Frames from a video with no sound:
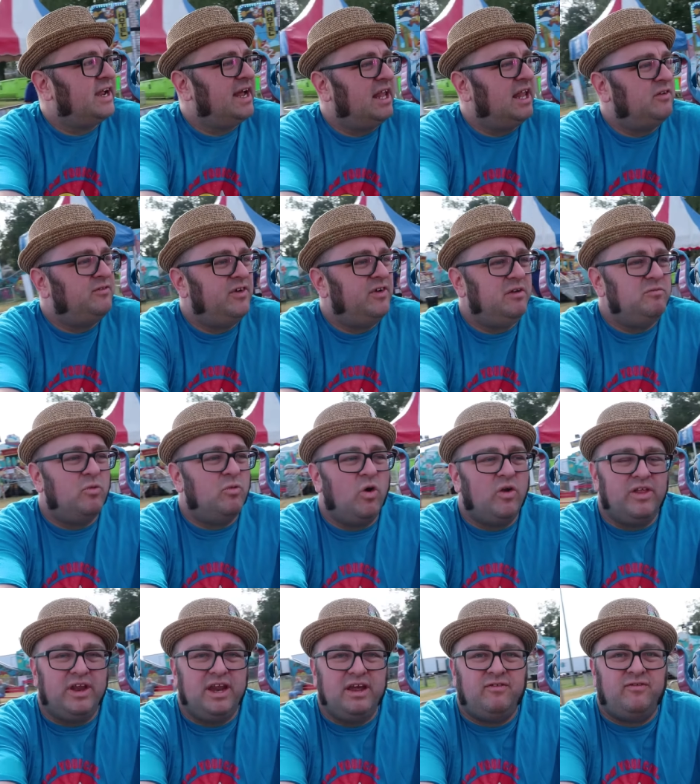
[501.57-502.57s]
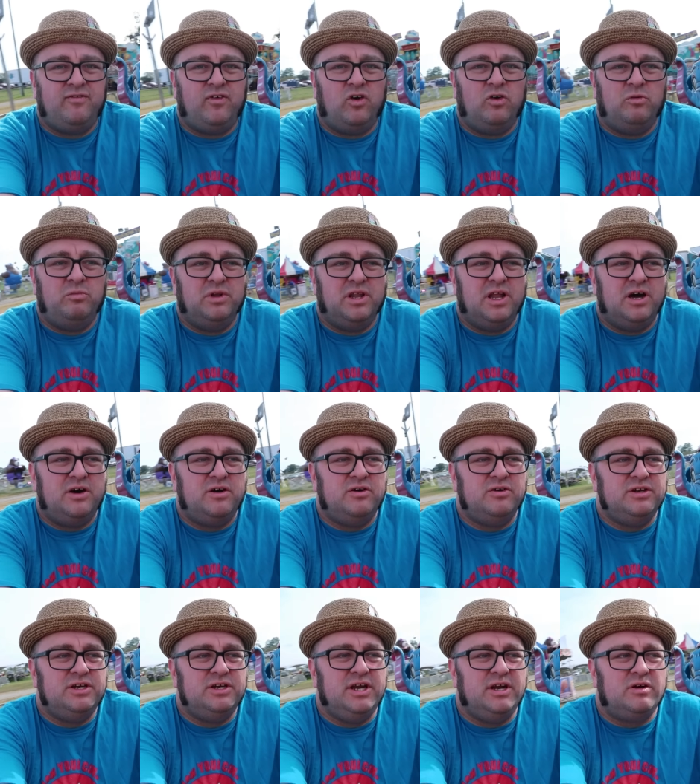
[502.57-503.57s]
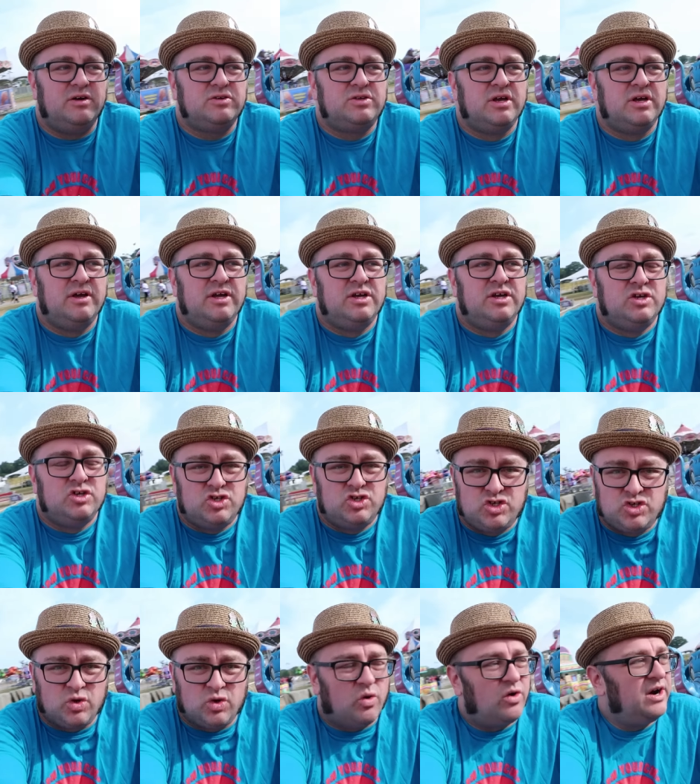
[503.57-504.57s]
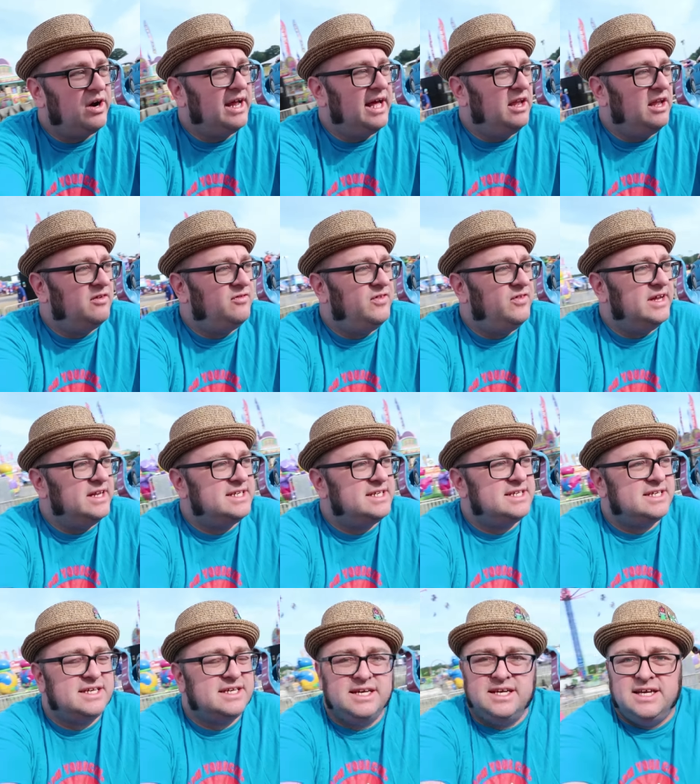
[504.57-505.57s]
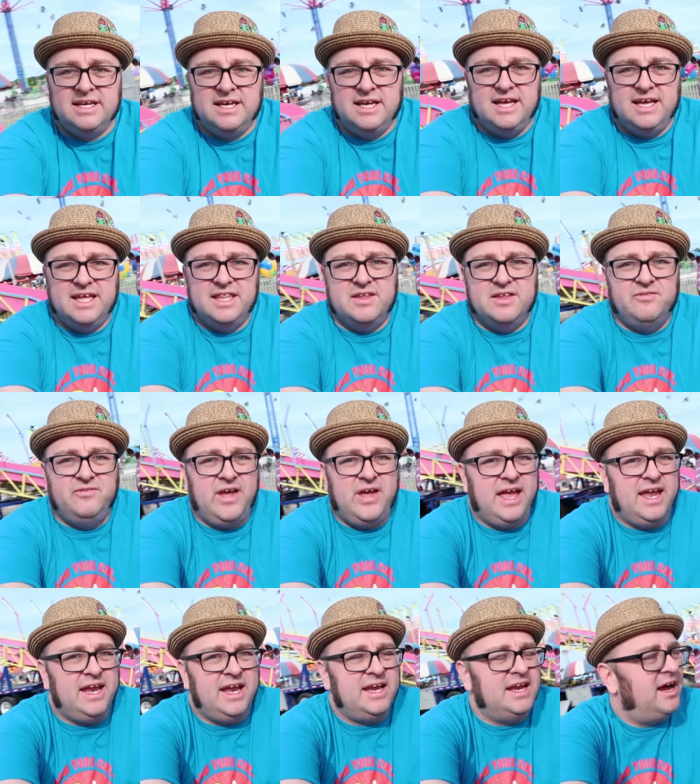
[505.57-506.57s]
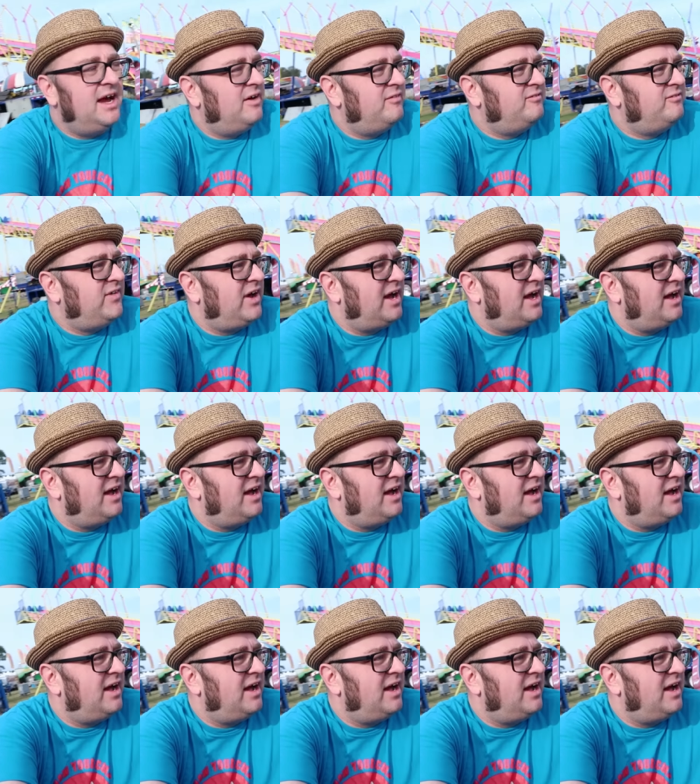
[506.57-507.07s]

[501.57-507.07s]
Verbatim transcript: elephant more than a full-blown, you know, soaring elephant in the vein of